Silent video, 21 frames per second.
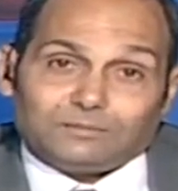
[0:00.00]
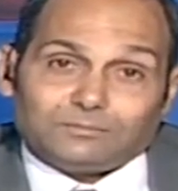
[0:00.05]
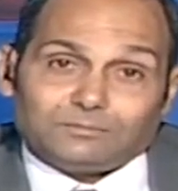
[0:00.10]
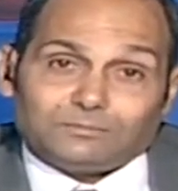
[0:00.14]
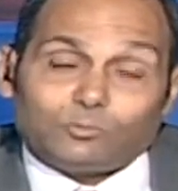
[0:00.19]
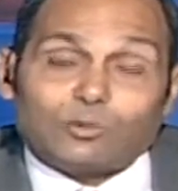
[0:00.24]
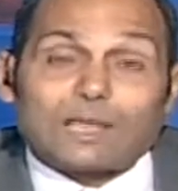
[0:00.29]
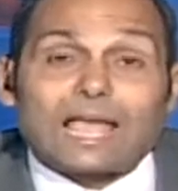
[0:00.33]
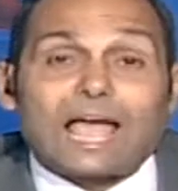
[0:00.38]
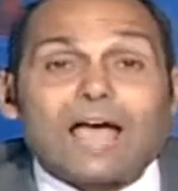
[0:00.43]

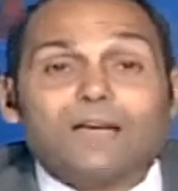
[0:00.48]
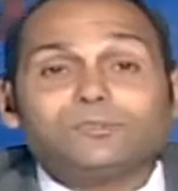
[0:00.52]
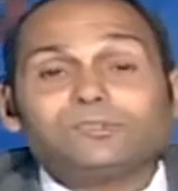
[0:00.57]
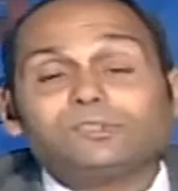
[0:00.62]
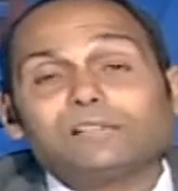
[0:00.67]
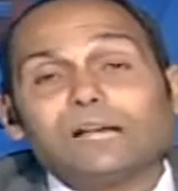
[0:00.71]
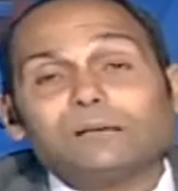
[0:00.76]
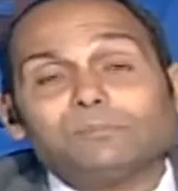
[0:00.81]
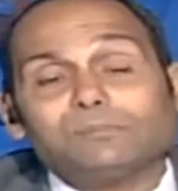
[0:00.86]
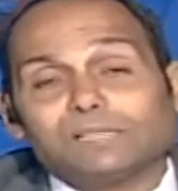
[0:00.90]
We have
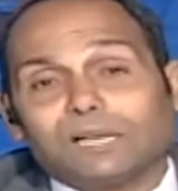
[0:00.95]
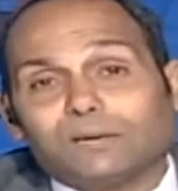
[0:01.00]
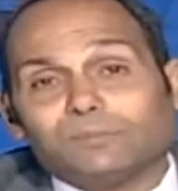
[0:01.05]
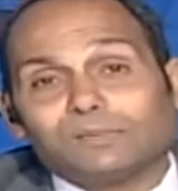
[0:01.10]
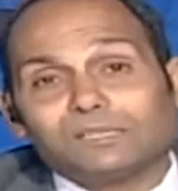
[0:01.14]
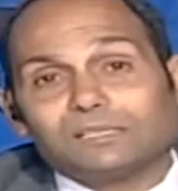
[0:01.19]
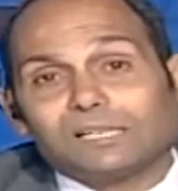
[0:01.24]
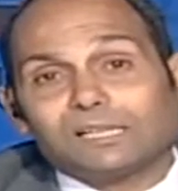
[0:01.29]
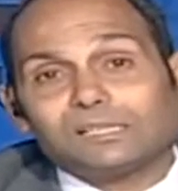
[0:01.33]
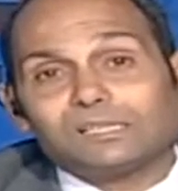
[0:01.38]
some
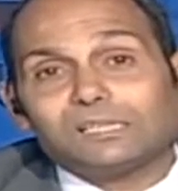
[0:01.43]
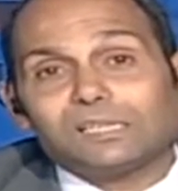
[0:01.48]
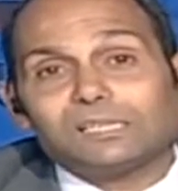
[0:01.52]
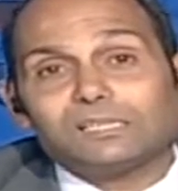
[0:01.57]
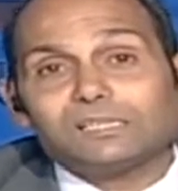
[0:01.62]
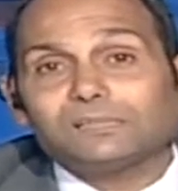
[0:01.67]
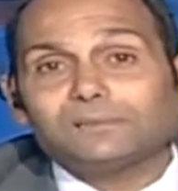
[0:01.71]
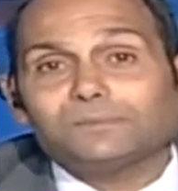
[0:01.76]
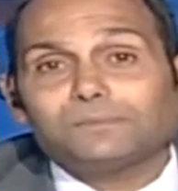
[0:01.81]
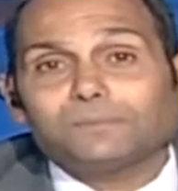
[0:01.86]

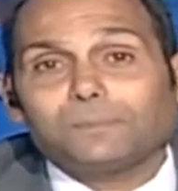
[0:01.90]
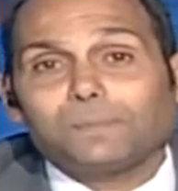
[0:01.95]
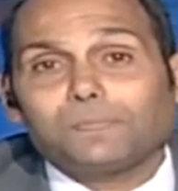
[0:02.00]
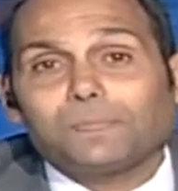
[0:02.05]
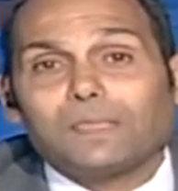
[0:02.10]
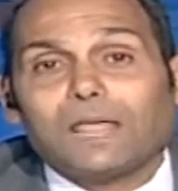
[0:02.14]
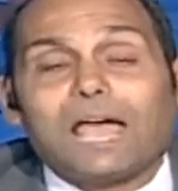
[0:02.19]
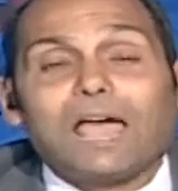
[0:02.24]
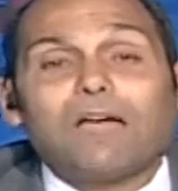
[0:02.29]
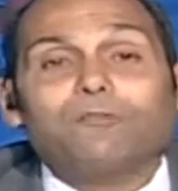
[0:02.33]
substances
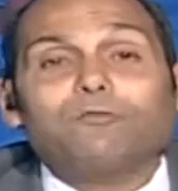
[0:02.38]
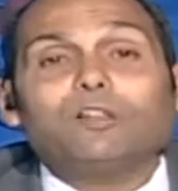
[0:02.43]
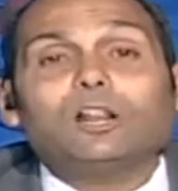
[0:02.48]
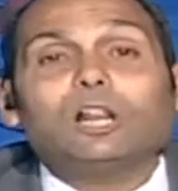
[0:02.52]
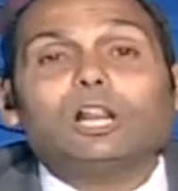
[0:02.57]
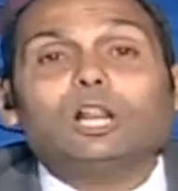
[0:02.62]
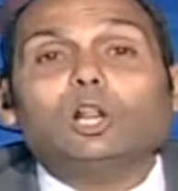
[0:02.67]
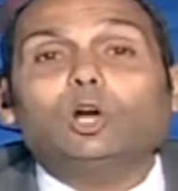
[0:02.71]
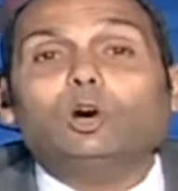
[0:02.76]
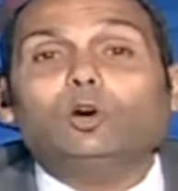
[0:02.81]
have
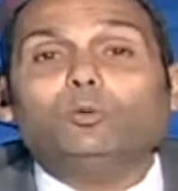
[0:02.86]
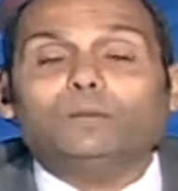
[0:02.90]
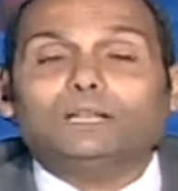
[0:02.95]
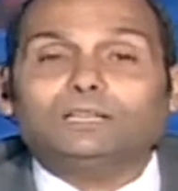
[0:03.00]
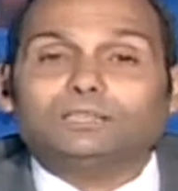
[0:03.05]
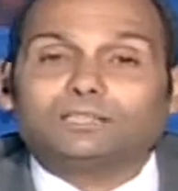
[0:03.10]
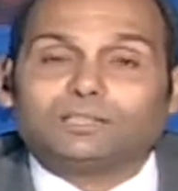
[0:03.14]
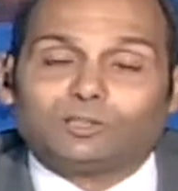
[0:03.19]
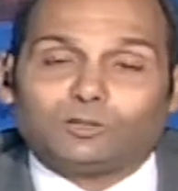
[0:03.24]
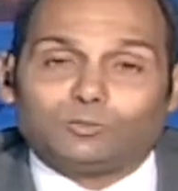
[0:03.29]
low
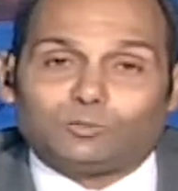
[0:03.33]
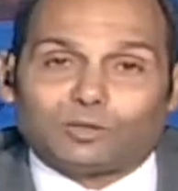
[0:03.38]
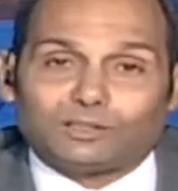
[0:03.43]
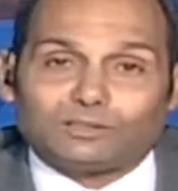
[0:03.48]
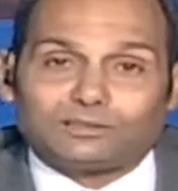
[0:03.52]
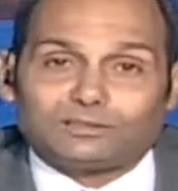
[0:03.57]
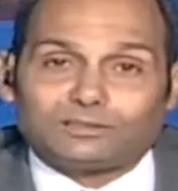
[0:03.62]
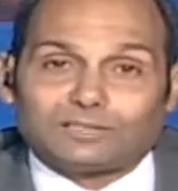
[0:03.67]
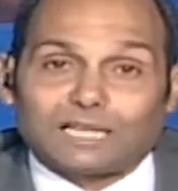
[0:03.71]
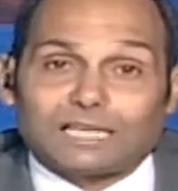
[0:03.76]
melting
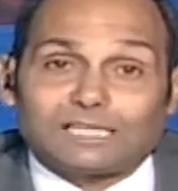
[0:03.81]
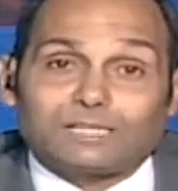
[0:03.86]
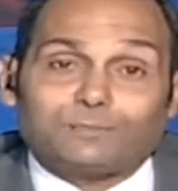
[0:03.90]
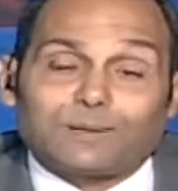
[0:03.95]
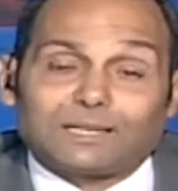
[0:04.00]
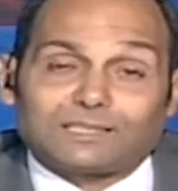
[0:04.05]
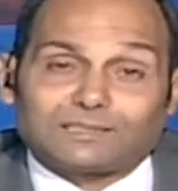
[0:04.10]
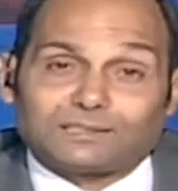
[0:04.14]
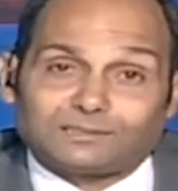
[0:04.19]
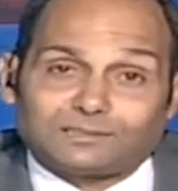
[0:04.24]
point, as
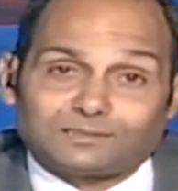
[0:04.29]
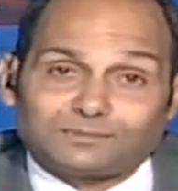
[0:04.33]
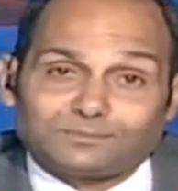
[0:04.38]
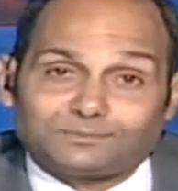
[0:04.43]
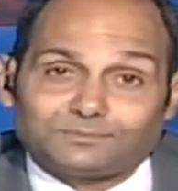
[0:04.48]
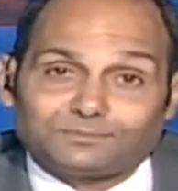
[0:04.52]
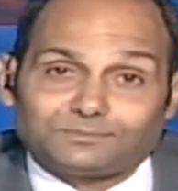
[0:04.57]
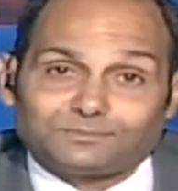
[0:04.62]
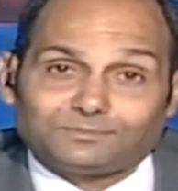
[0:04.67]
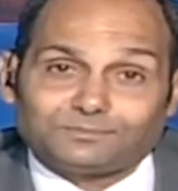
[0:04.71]
butter.
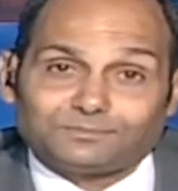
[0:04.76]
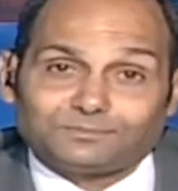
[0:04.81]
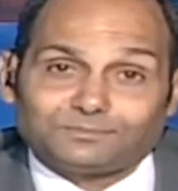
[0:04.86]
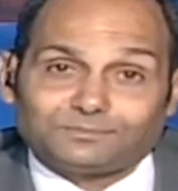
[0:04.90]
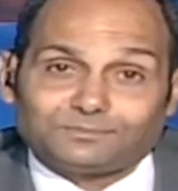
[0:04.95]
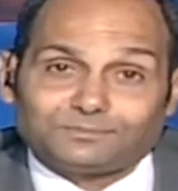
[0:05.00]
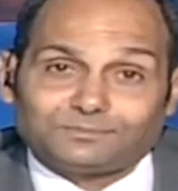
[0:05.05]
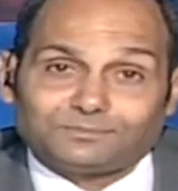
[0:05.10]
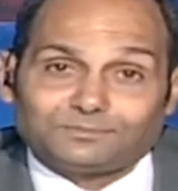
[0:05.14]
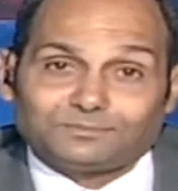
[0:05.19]

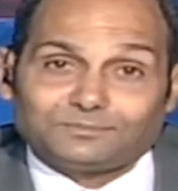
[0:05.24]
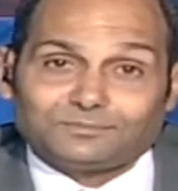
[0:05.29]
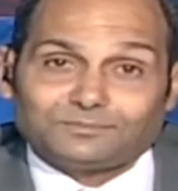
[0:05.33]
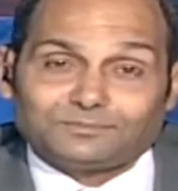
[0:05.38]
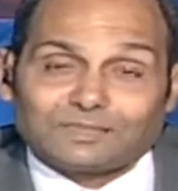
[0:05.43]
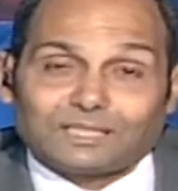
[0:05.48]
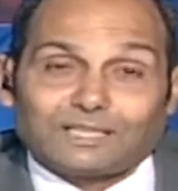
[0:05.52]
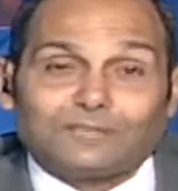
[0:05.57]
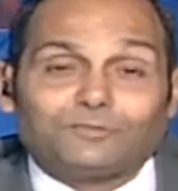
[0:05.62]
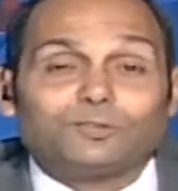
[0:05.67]

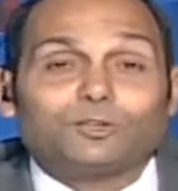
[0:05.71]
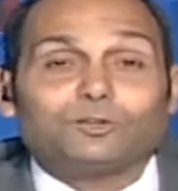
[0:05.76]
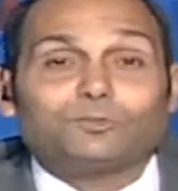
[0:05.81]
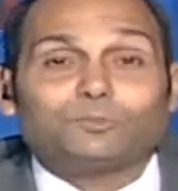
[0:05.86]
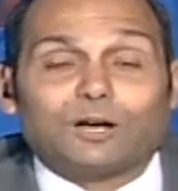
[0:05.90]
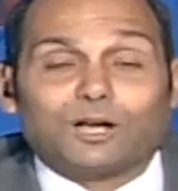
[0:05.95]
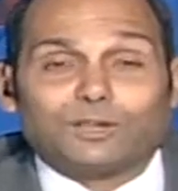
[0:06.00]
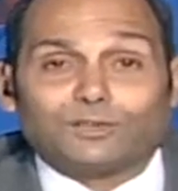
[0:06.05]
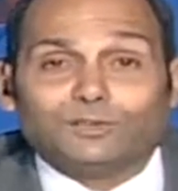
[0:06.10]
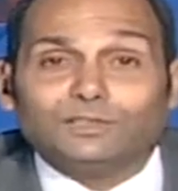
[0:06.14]
If your
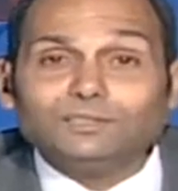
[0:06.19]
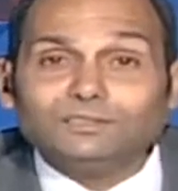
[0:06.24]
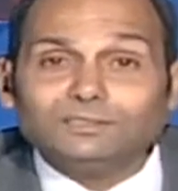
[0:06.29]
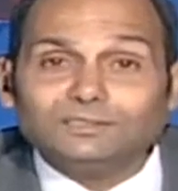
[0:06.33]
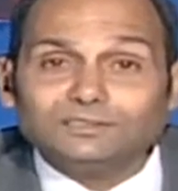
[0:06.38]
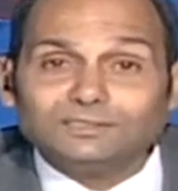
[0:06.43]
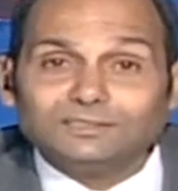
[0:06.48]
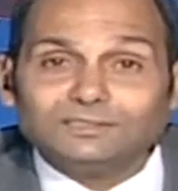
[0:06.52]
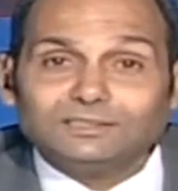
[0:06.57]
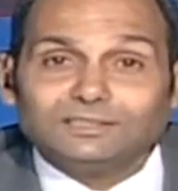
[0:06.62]
mother
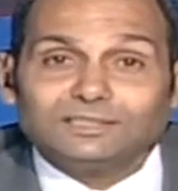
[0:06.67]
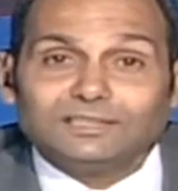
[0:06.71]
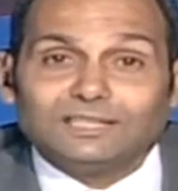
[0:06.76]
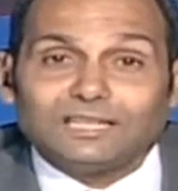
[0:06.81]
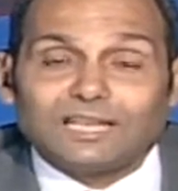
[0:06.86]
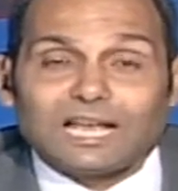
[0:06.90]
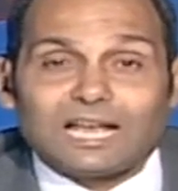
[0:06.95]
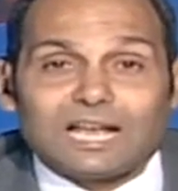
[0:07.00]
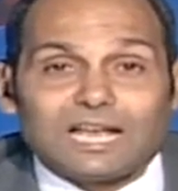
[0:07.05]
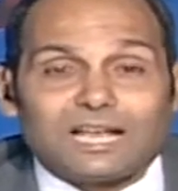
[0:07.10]

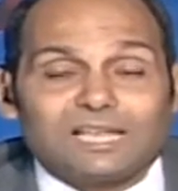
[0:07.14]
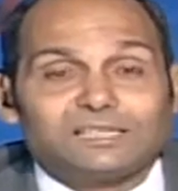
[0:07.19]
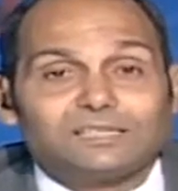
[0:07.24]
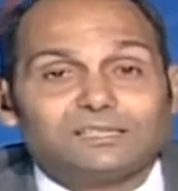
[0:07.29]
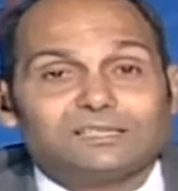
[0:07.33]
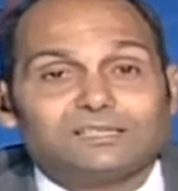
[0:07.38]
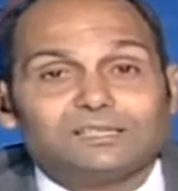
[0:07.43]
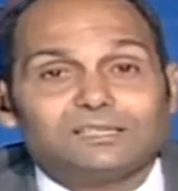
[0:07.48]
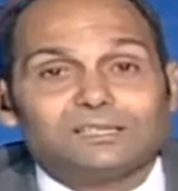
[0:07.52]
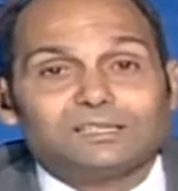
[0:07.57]
has